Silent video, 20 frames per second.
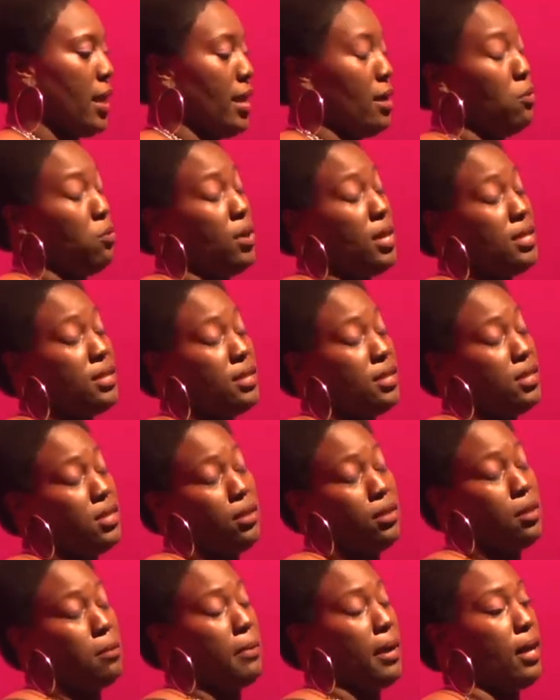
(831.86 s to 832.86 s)
It wasn't
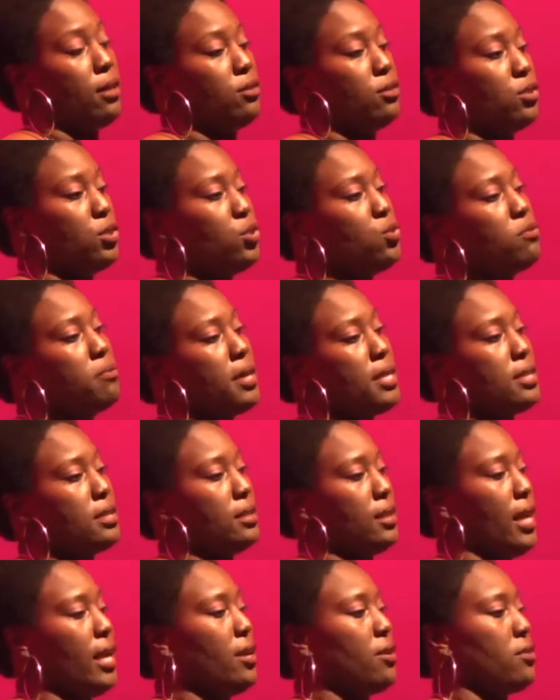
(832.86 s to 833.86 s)
until about 2
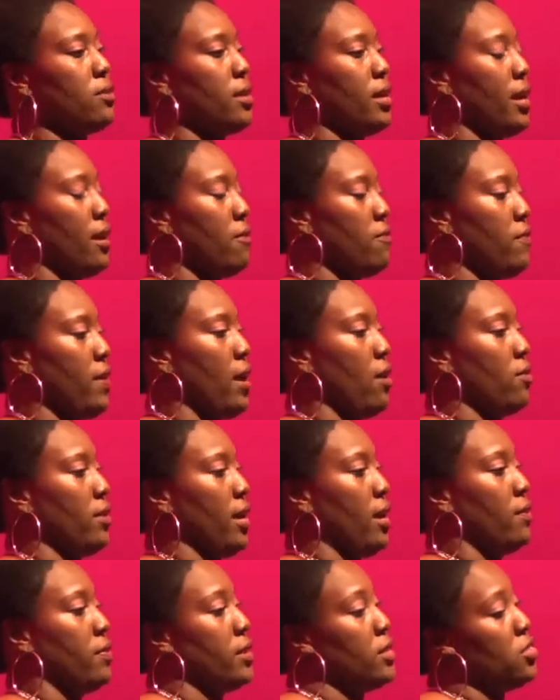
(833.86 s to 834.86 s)
months later that I found
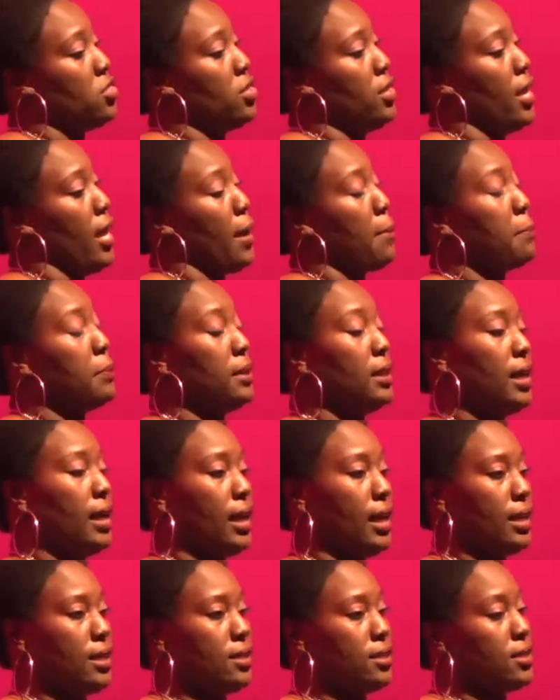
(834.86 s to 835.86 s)
out that she had
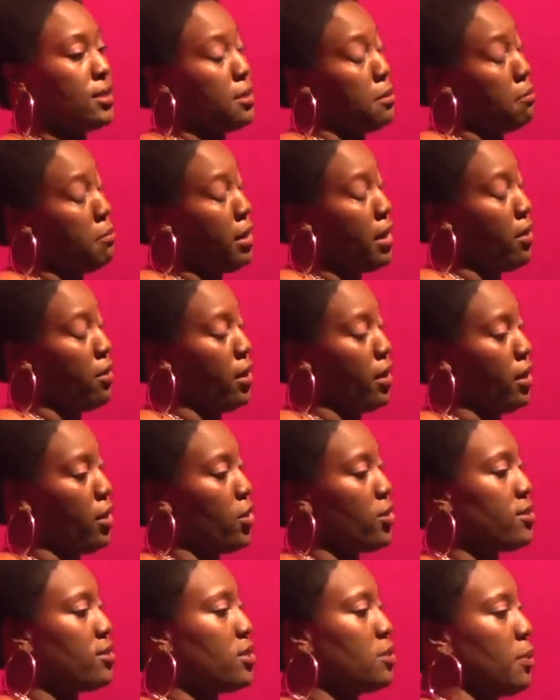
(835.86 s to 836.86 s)
plans to marry
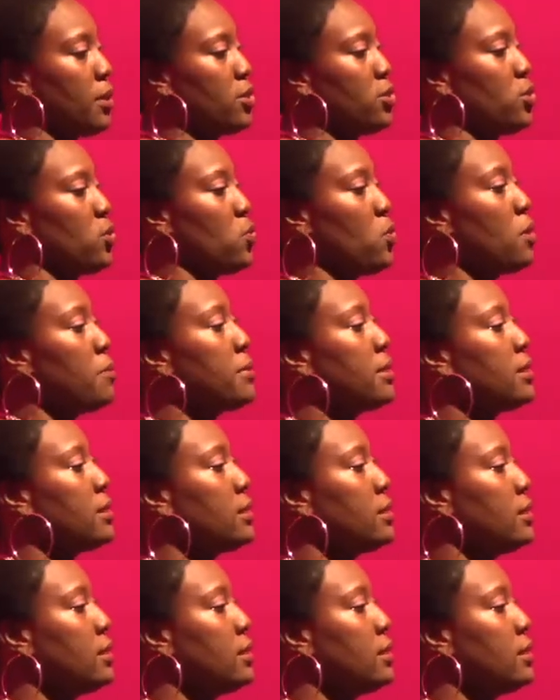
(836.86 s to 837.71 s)
her special woman.